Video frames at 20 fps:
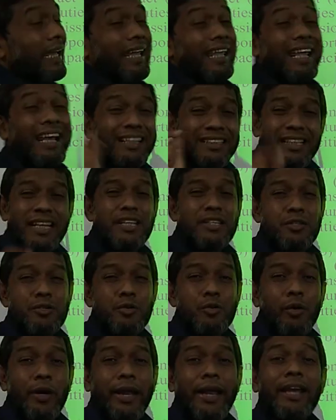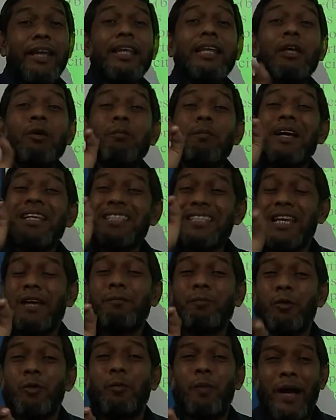As a student, you must
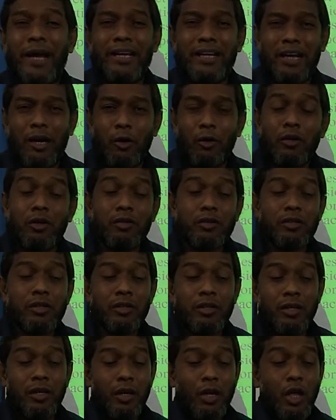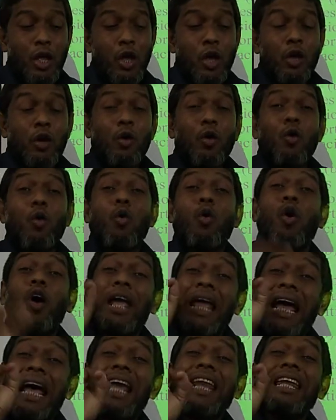have to find out
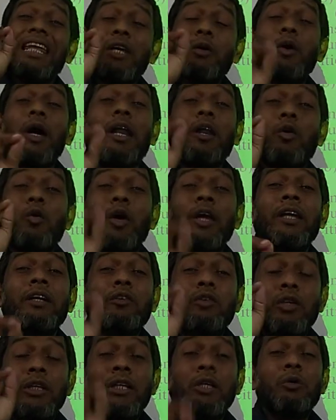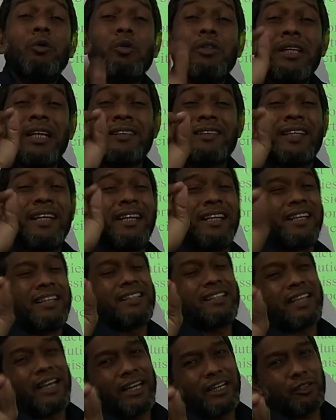where you are going to use the
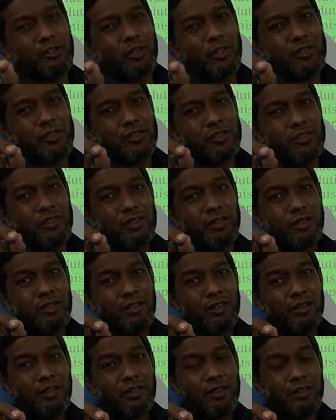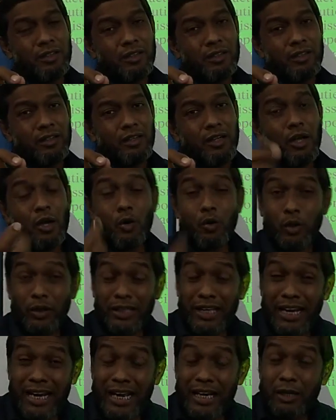sentence connectors.
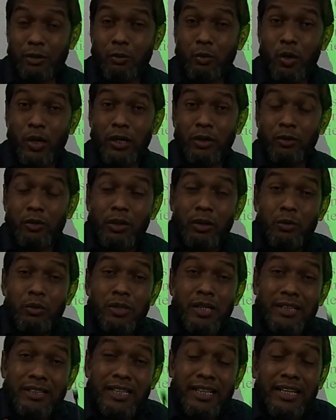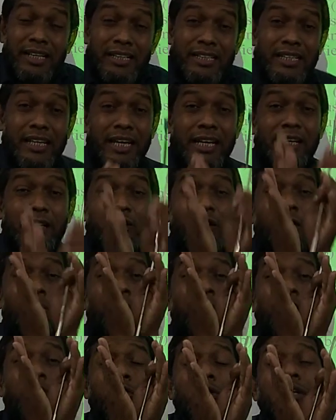Whether are you going to use the sentence connector
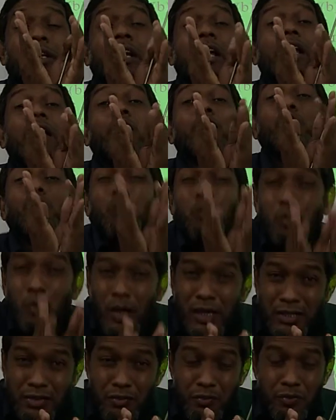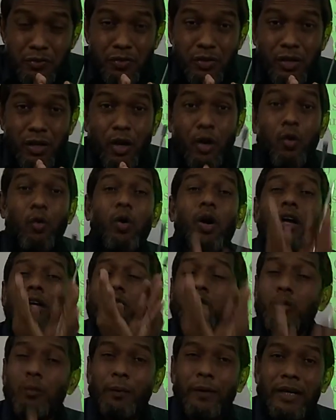between two words or
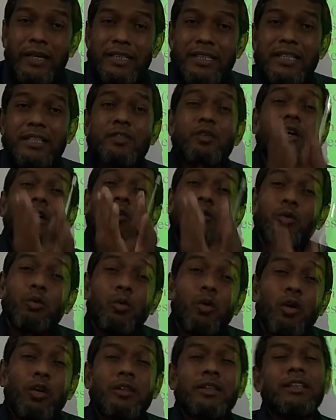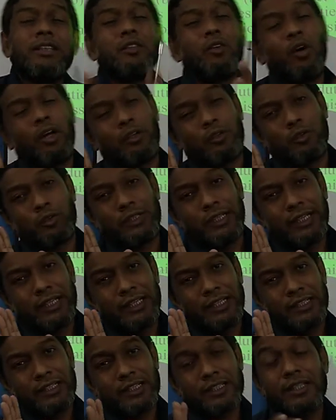two phrases or two clauses or two
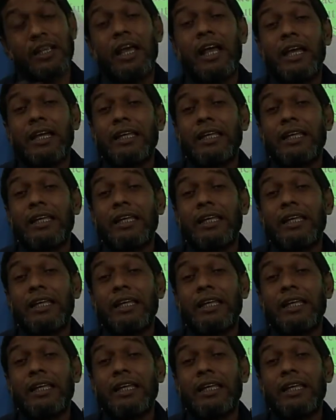sentences.